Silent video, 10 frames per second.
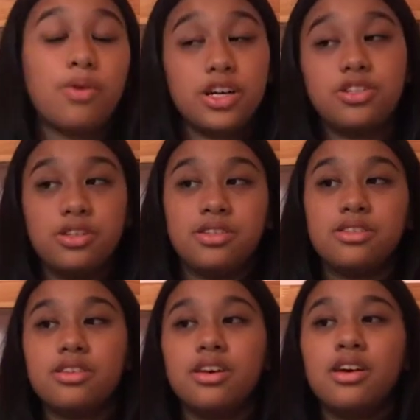
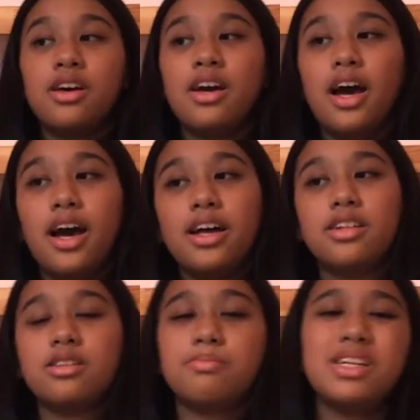Questions.
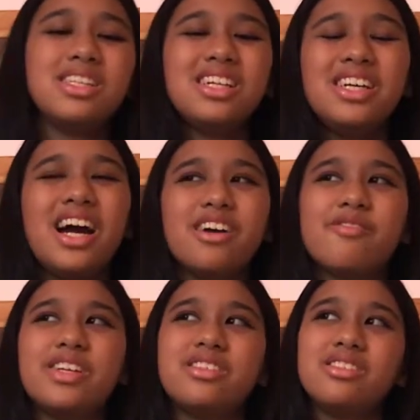And basically, I
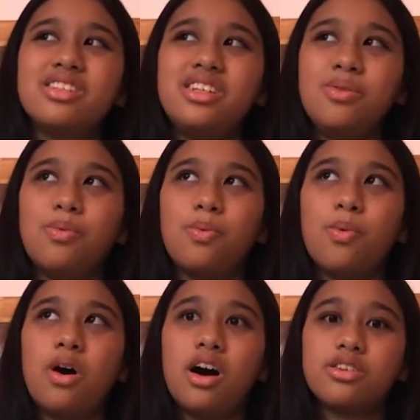recently
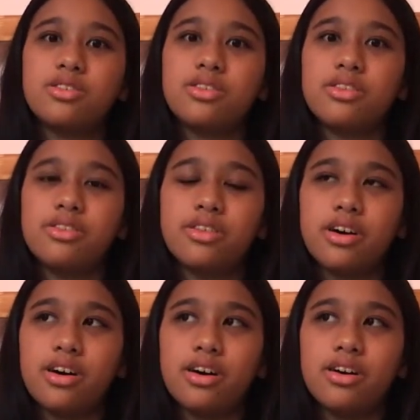watched
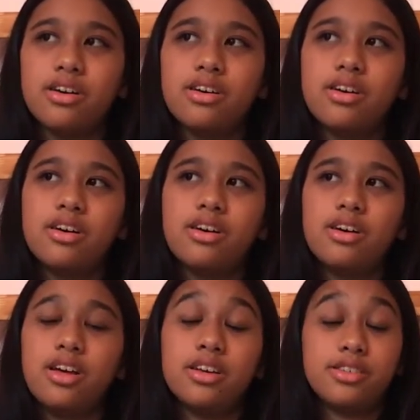a
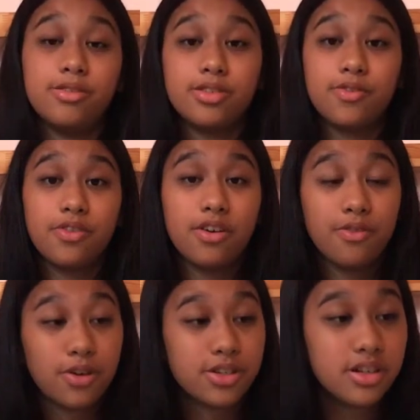series of
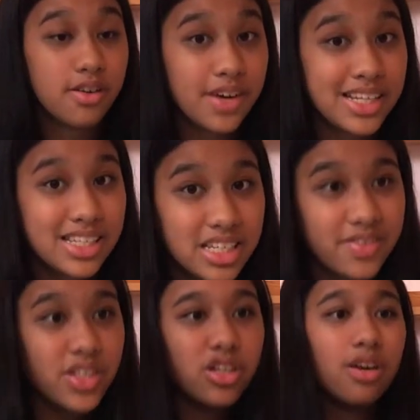unfortunate events
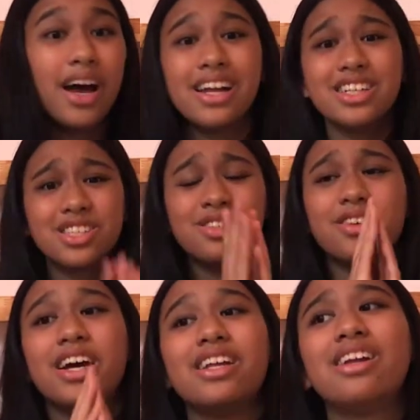TV show, and it's
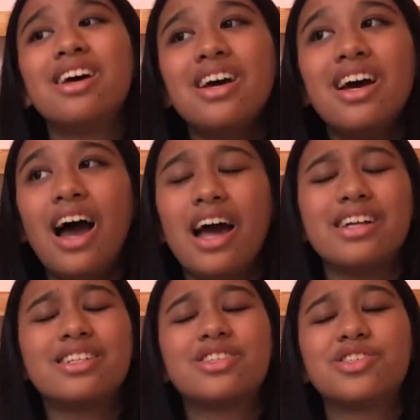great,
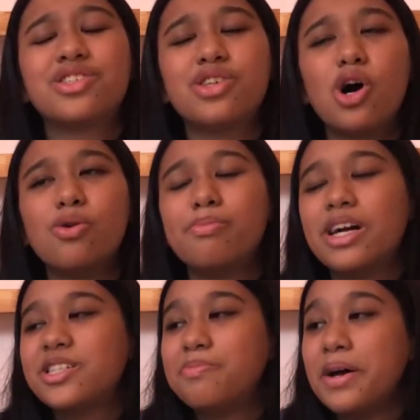and it's so
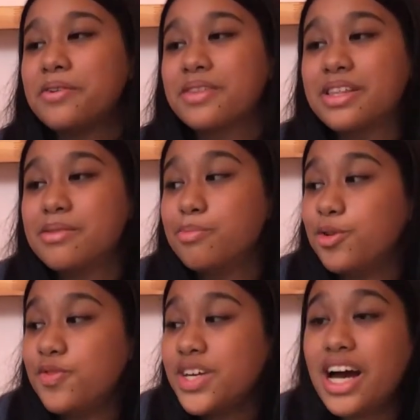much better than the
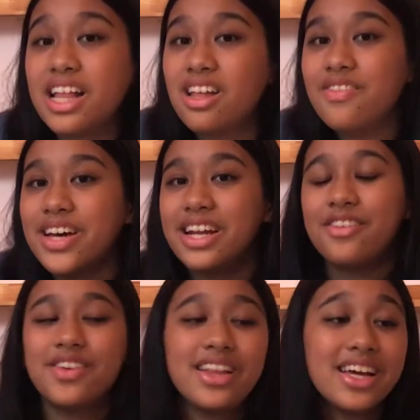movie. I love it, and
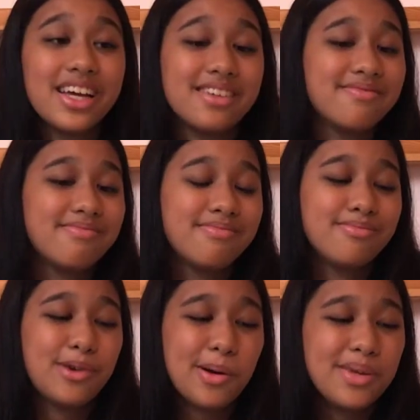I feel like it
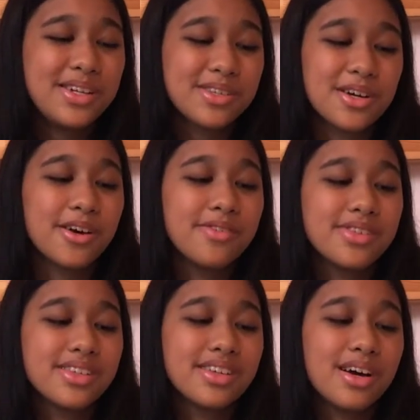probably
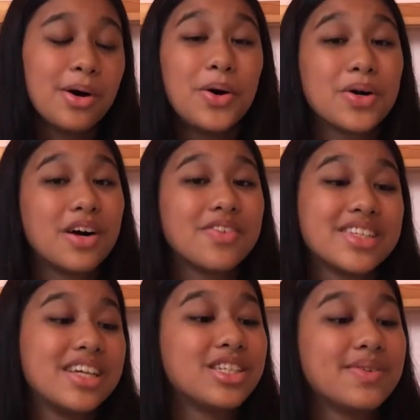deserves a whole
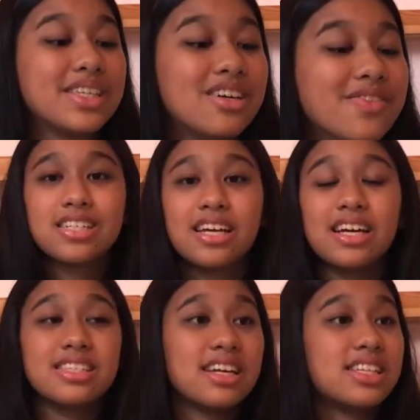conversation to itself. And I
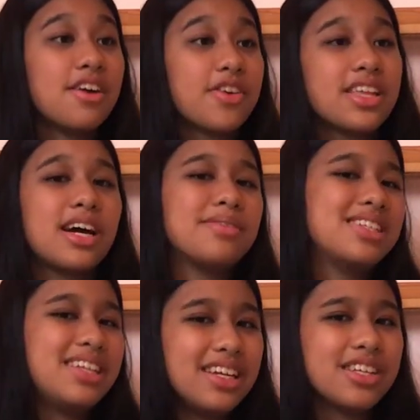guess that's everything I
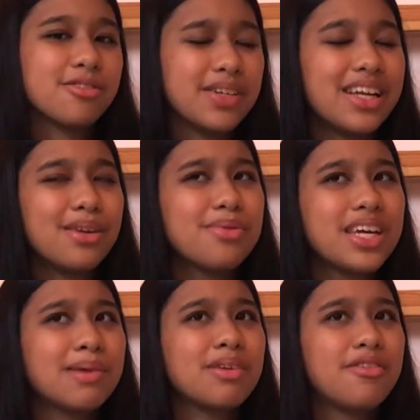was intending to read. I don't
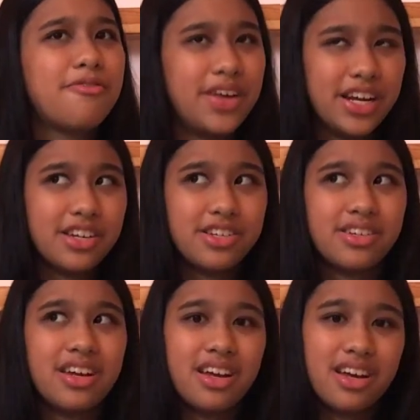think I'm going to
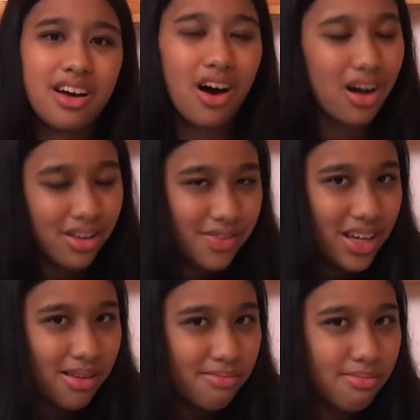finish all of
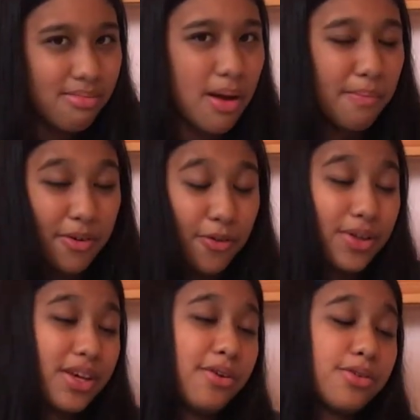them
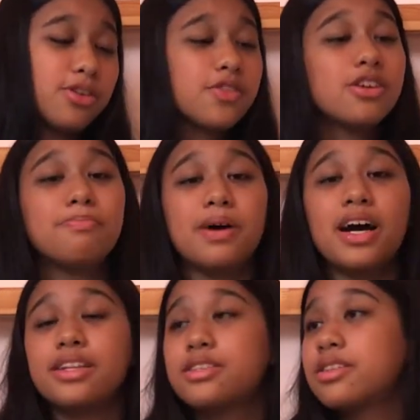before the year's over,
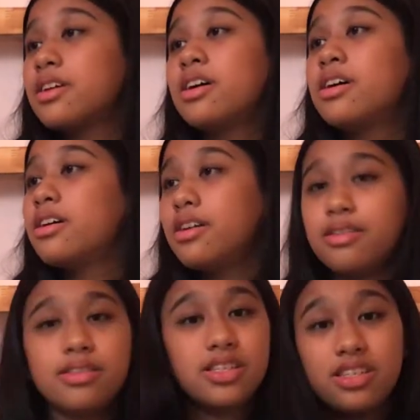but
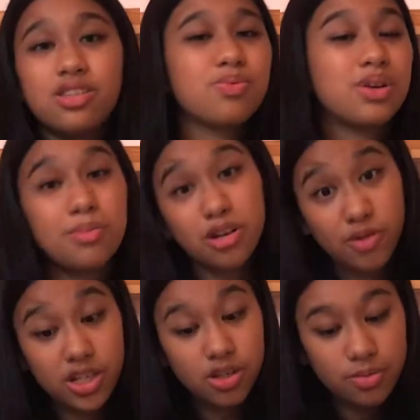this is what I'm going
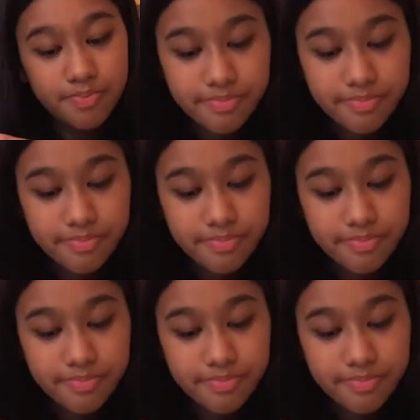to read soon.